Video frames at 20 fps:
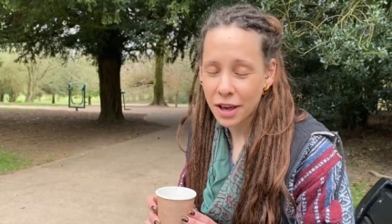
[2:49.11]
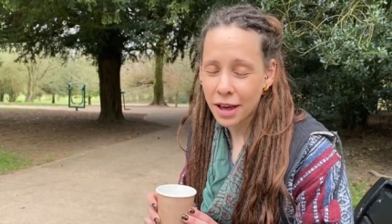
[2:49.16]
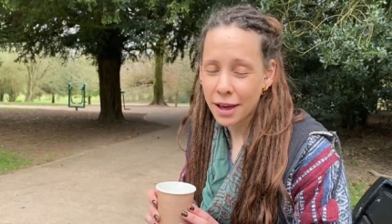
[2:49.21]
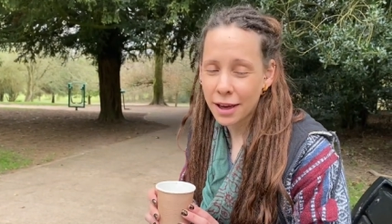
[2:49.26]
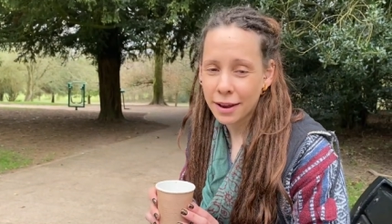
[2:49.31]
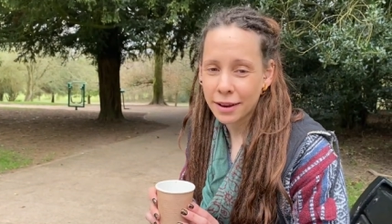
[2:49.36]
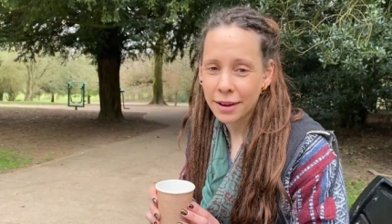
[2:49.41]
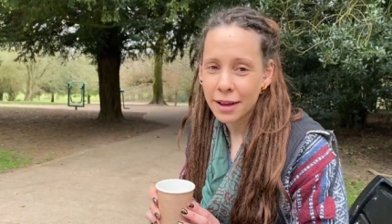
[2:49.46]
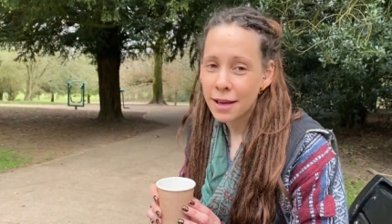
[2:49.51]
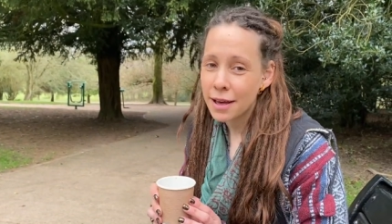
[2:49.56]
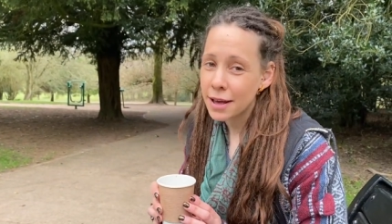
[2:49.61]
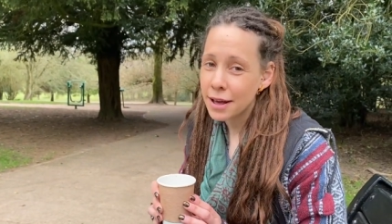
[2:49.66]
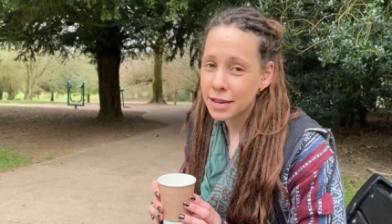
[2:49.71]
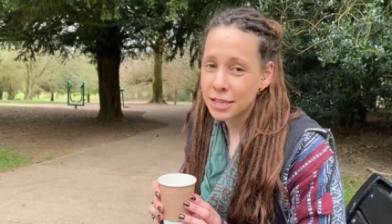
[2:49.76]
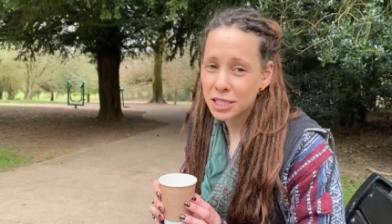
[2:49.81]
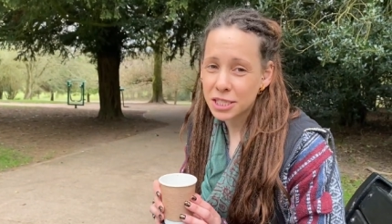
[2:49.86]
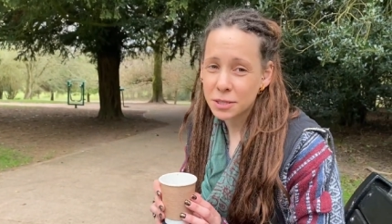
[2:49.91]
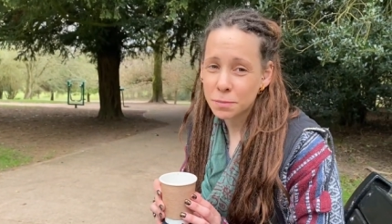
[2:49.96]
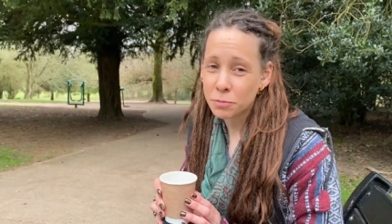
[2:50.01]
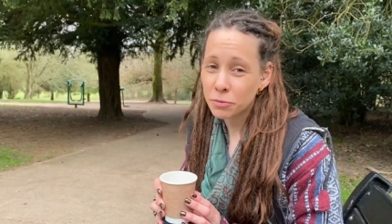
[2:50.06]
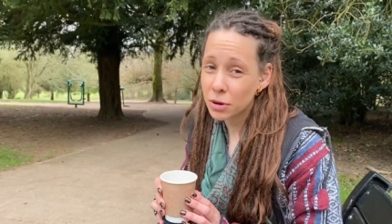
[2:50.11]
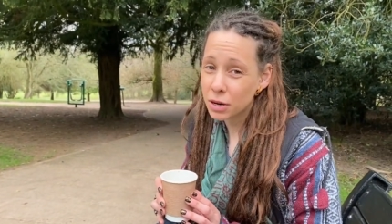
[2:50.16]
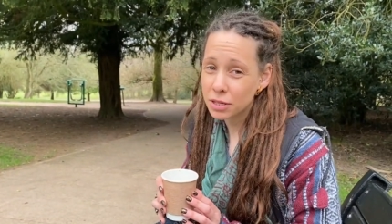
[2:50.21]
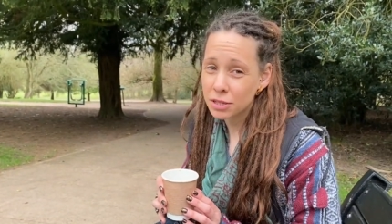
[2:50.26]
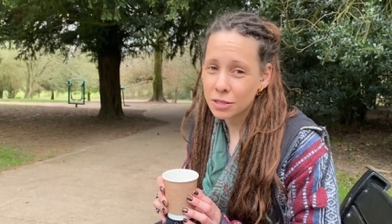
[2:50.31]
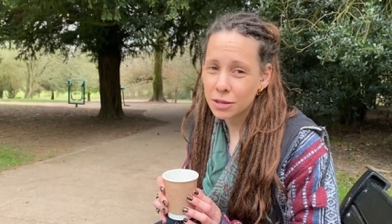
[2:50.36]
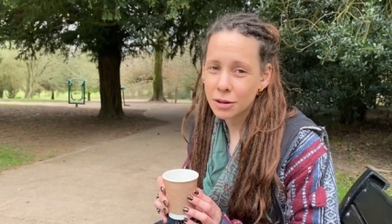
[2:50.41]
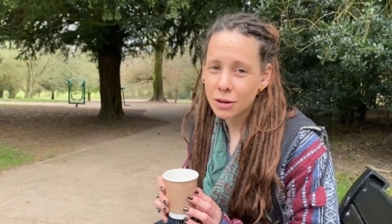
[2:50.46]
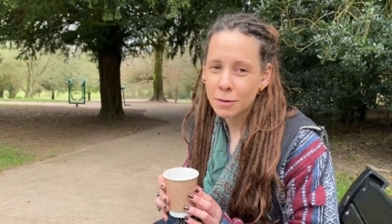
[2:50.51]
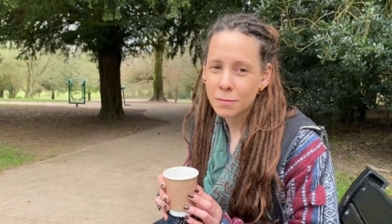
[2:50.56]
a
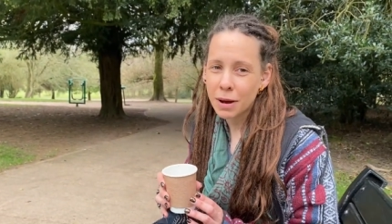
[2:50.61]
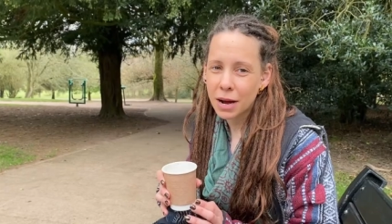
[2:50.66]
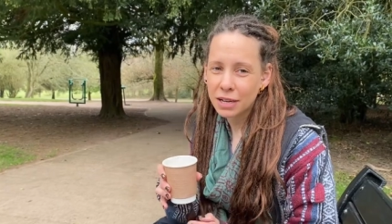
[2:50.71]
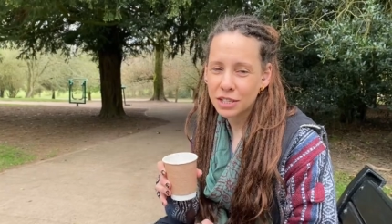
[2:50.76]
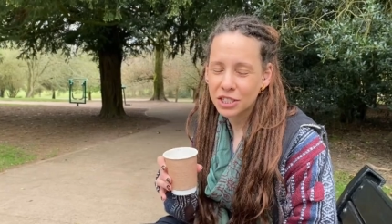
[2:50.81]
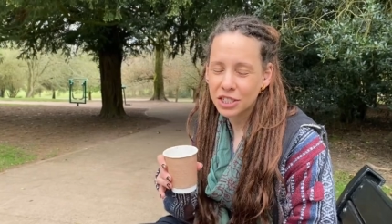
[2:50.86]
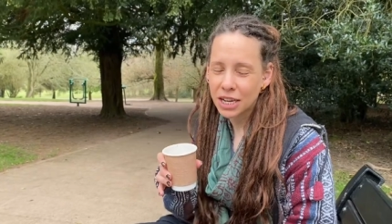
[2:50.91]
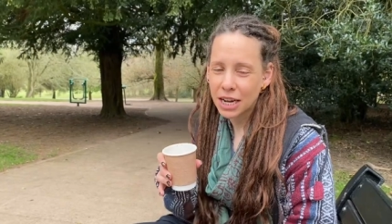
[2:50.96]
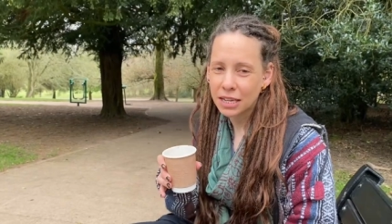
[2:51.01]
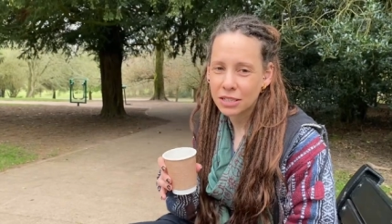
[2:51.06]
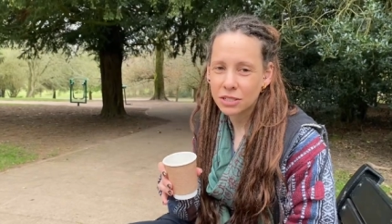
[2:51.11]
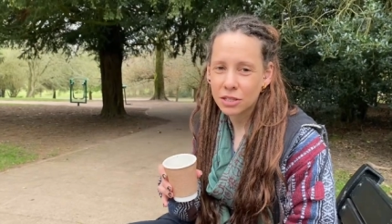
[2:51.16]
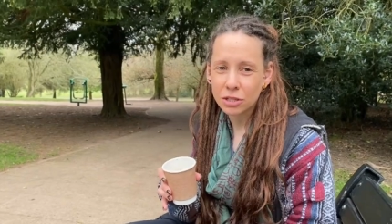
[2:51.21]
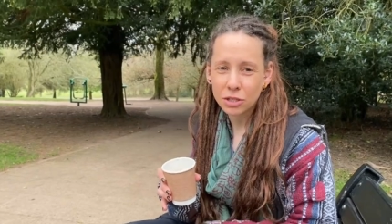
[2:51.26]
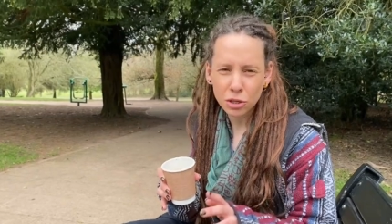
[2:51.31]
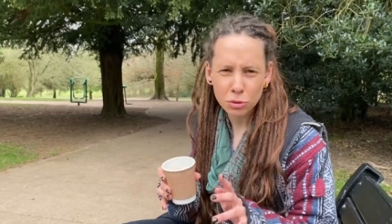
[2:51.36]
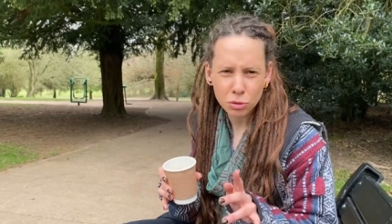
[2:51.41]
espresso macchiato.